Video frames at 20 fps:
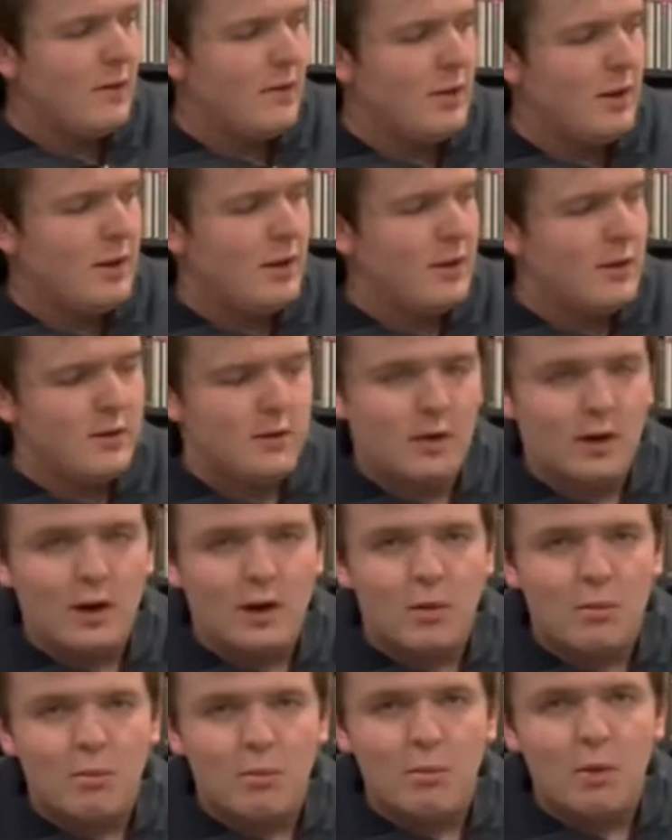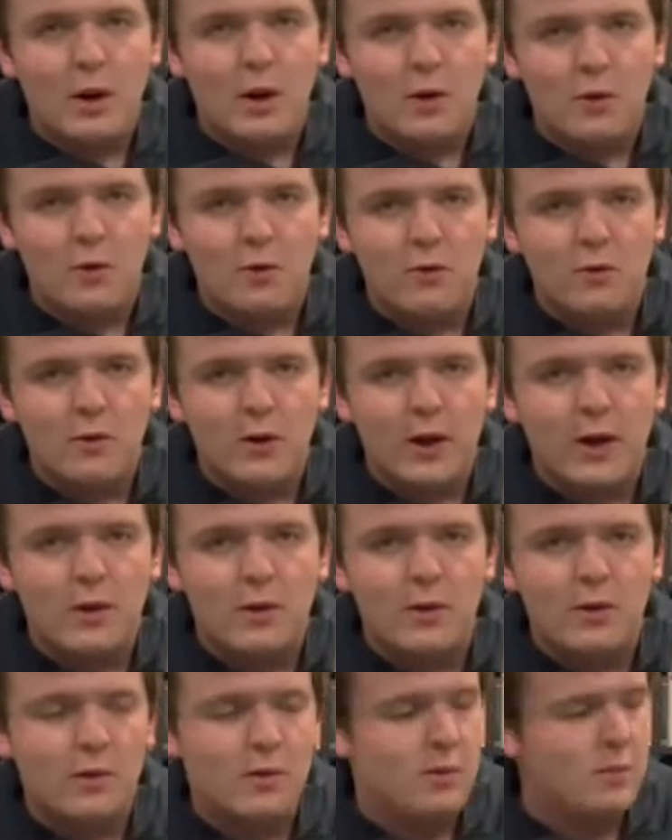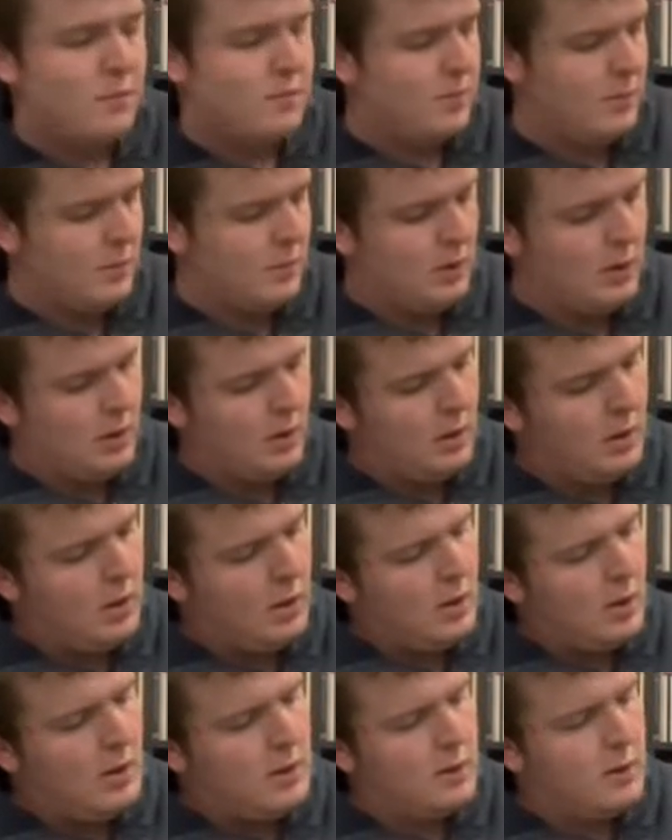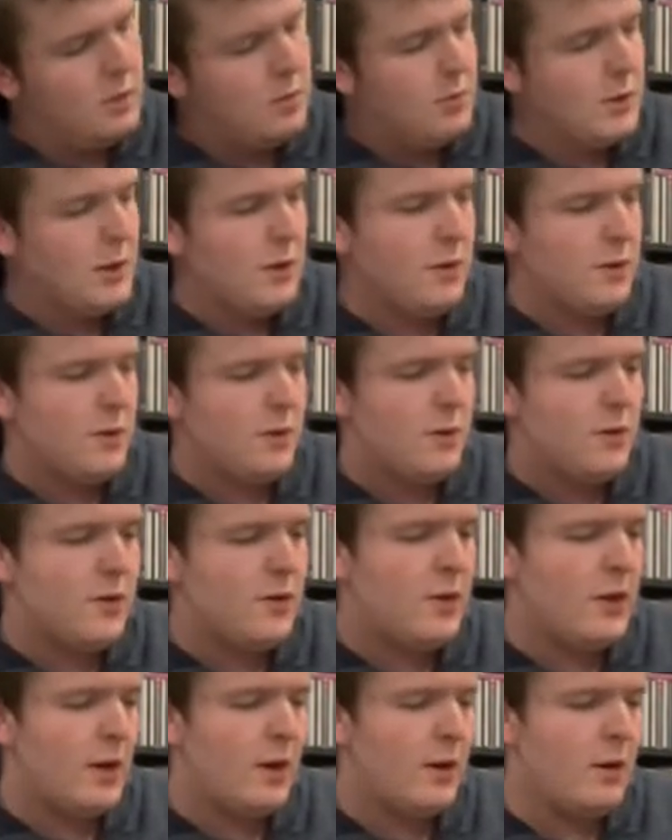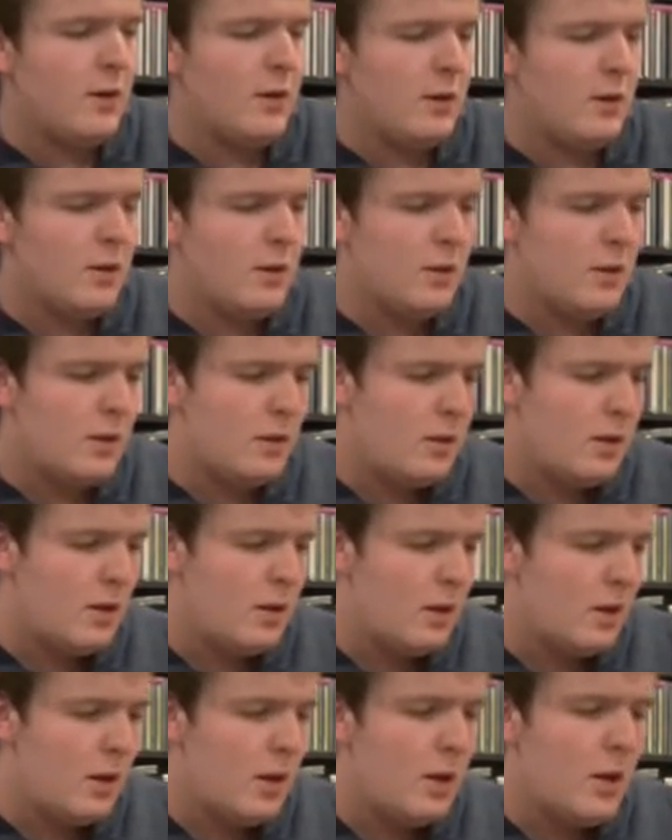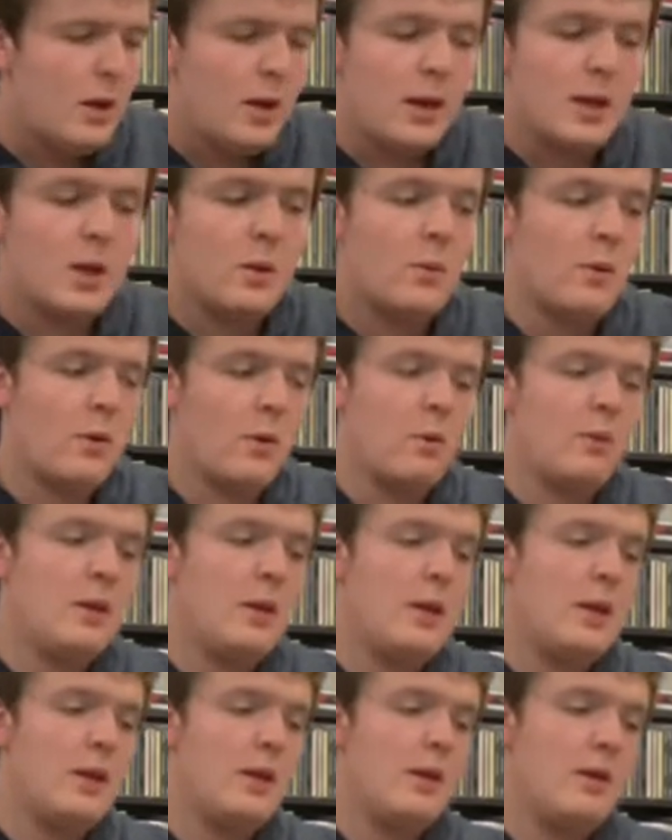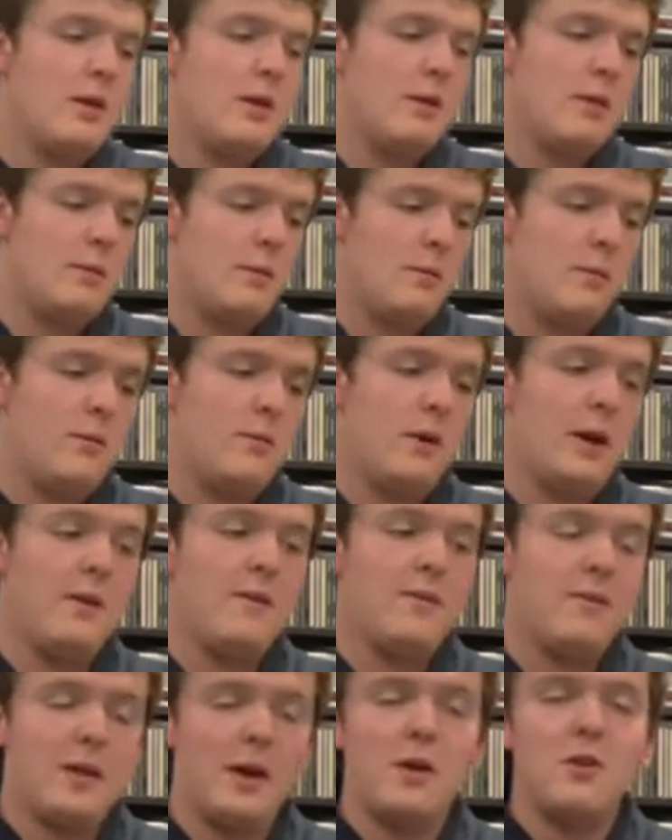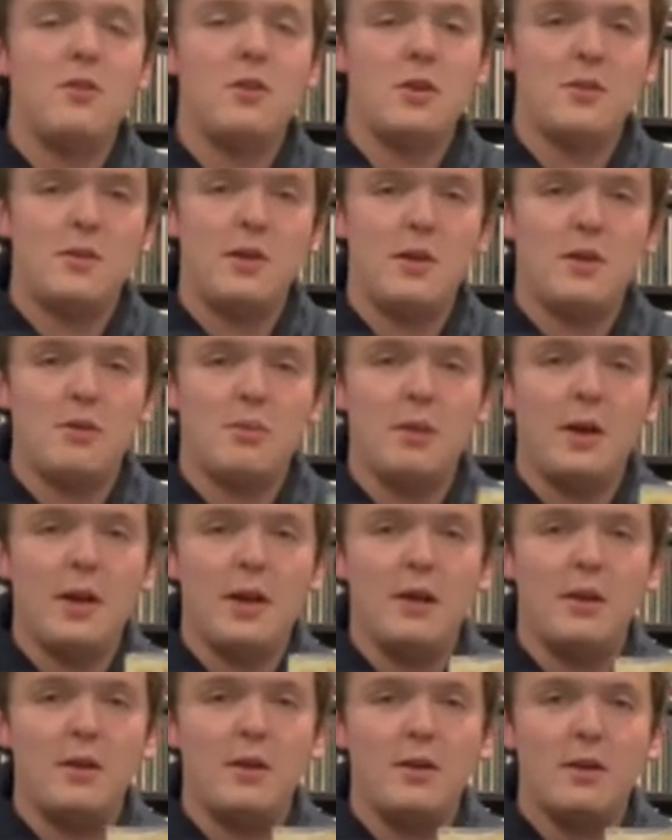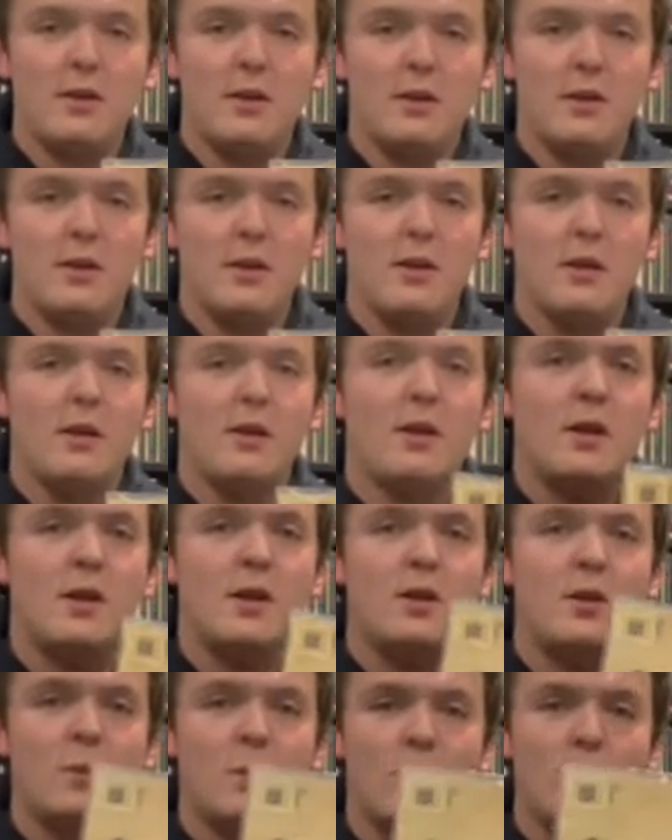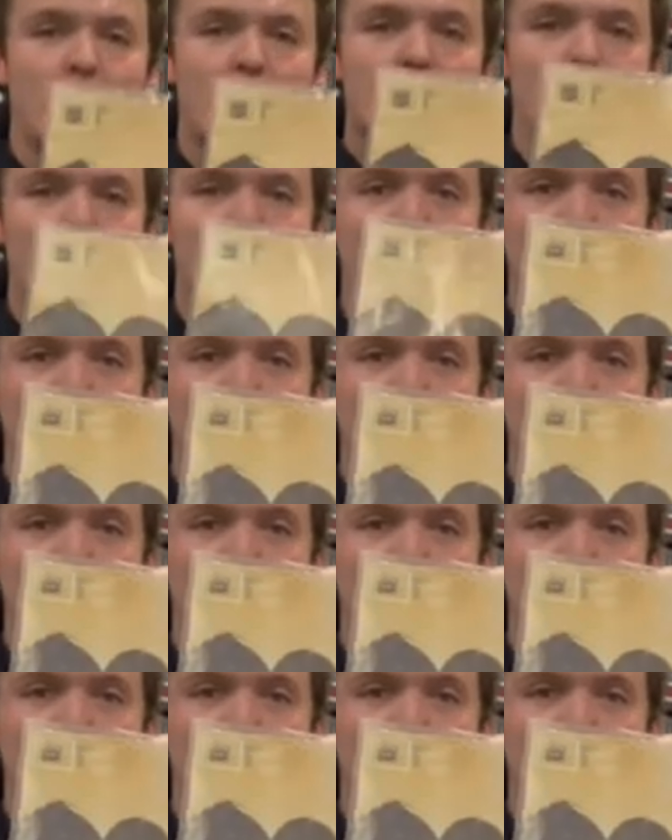this on mono vinyl. This is Beatles for Sale. And there were only 5,000 of these made in the world.